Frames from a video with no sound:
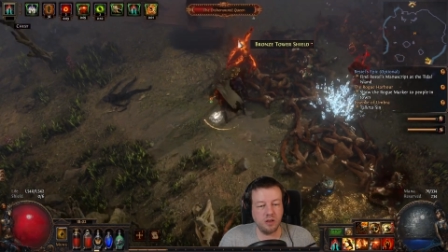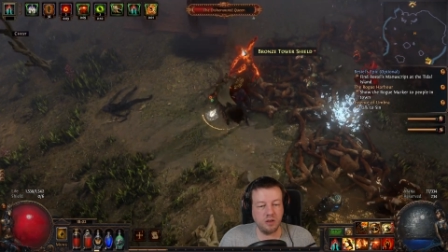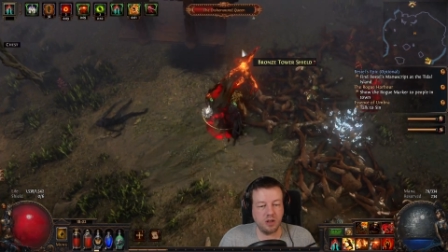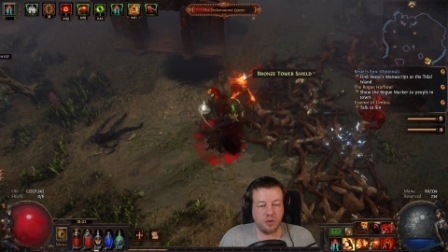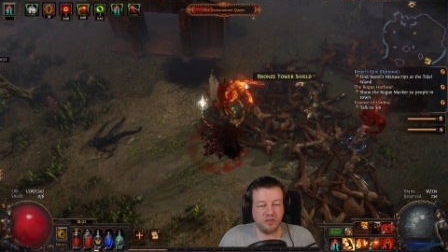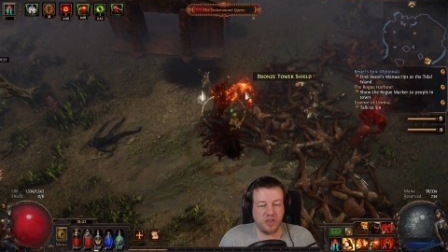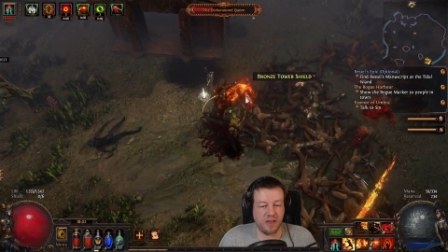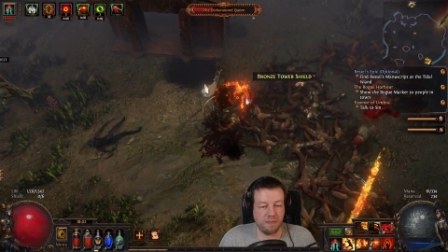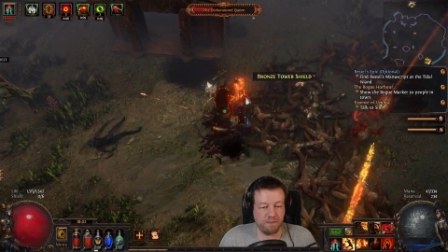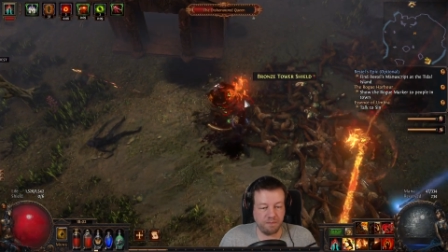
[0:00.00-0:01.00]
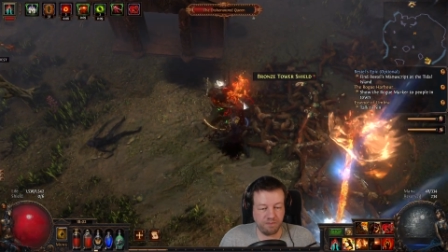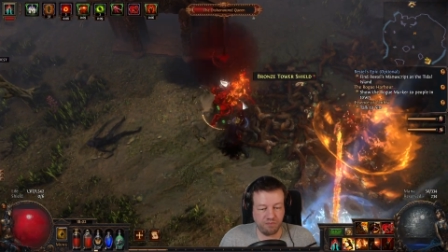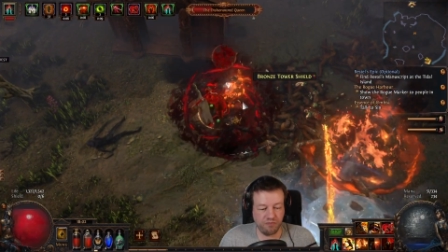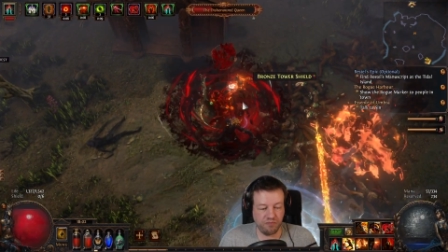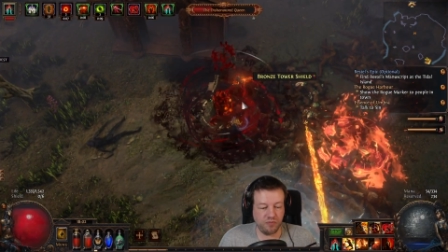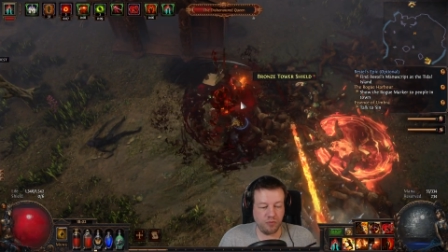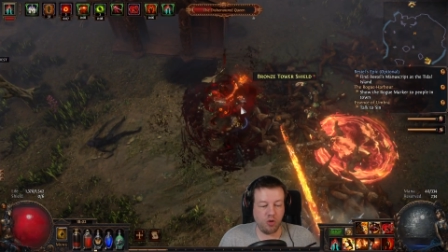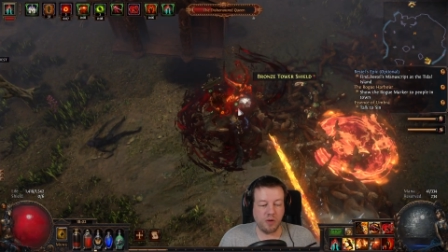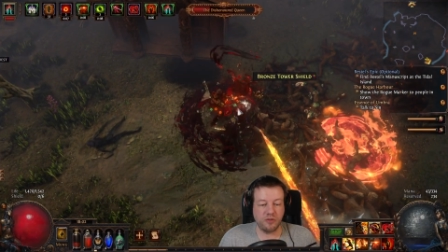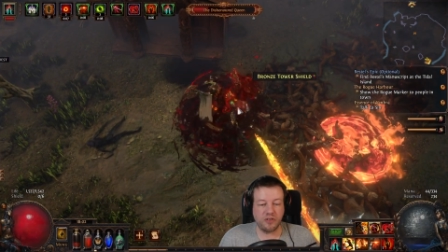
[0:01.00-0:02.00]
No, he's there.
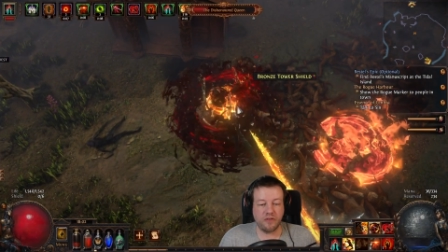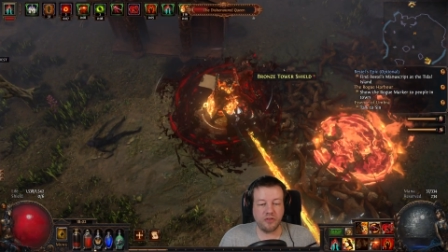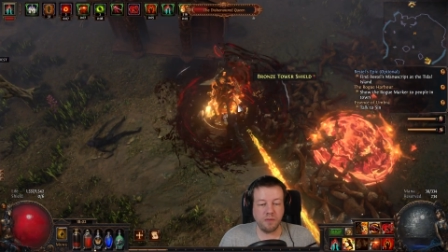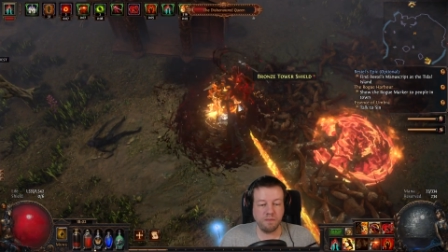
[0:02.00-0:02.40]
Almost dead, though.